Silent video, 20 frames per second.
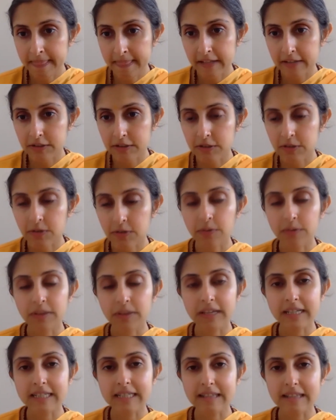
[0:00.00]
So the
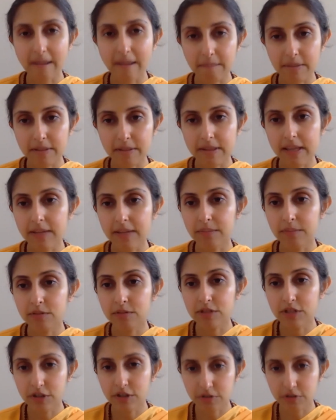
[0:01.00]
example that
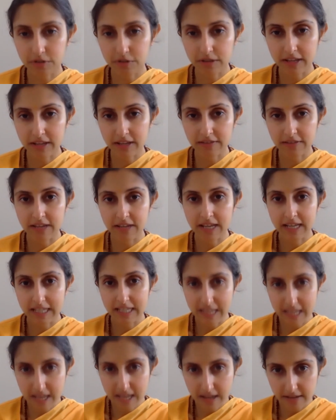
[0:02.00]
Puja Gurudev
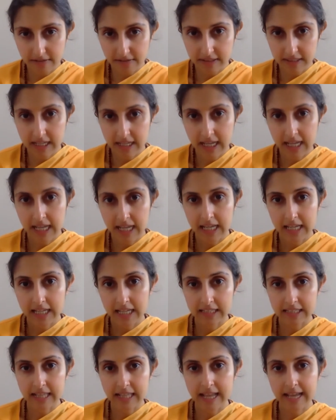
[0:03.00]
gives,
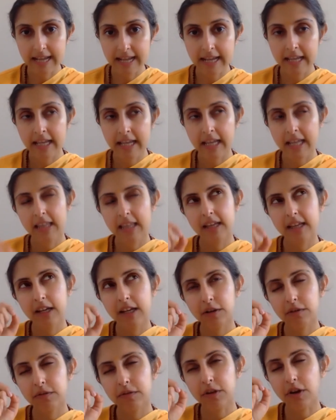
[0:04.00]
he's like, think
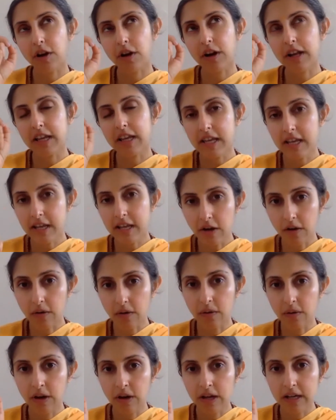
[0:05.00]
of your
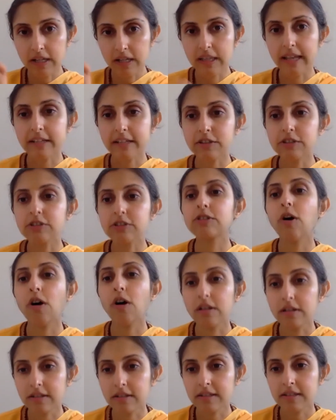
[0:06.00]
ego like
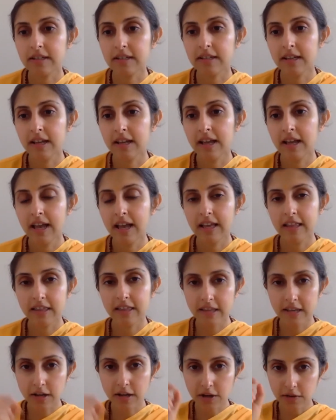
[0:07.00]
salt. And
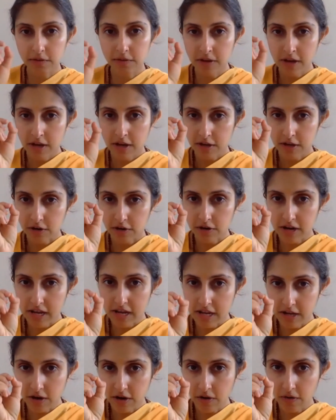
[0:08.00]
think of your
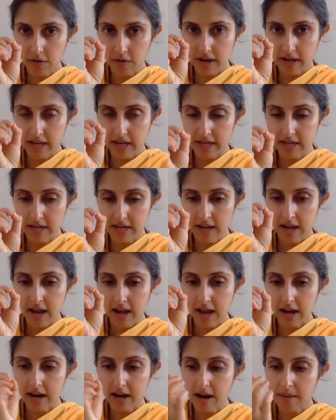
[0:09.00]
ego in
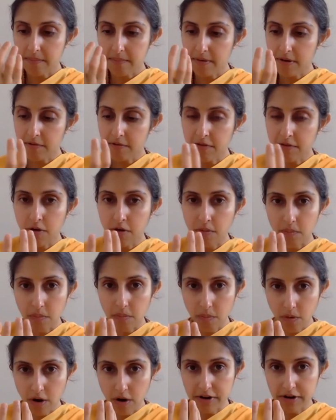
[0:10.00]
a cup of
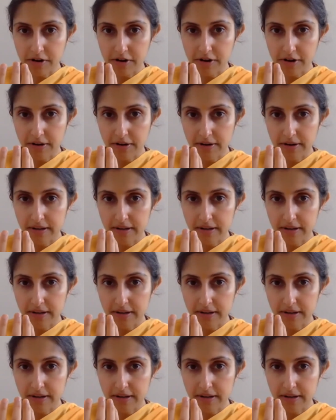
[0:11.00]
water.